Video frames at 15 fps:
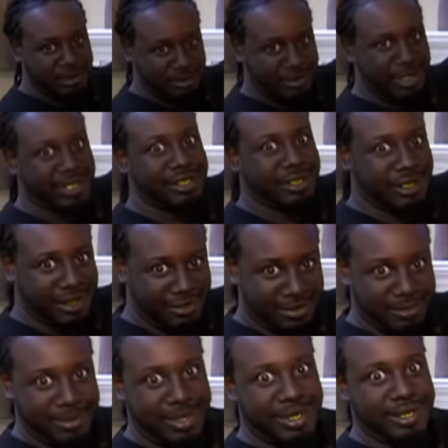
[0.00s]
Make sure
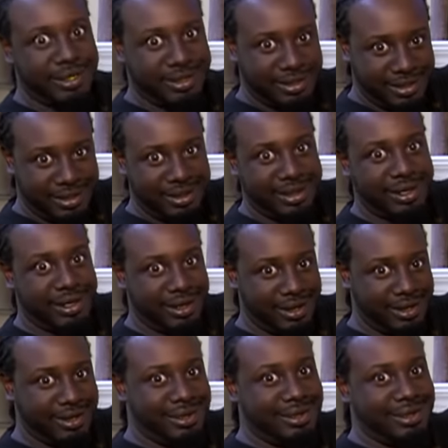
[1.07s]
everybody see
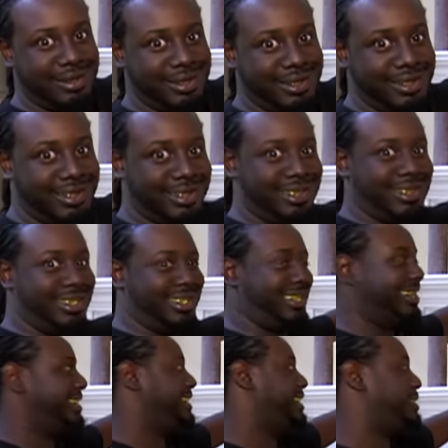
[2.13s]

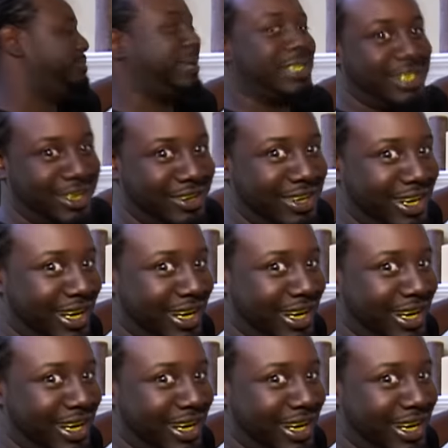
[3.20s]
that. Especially all the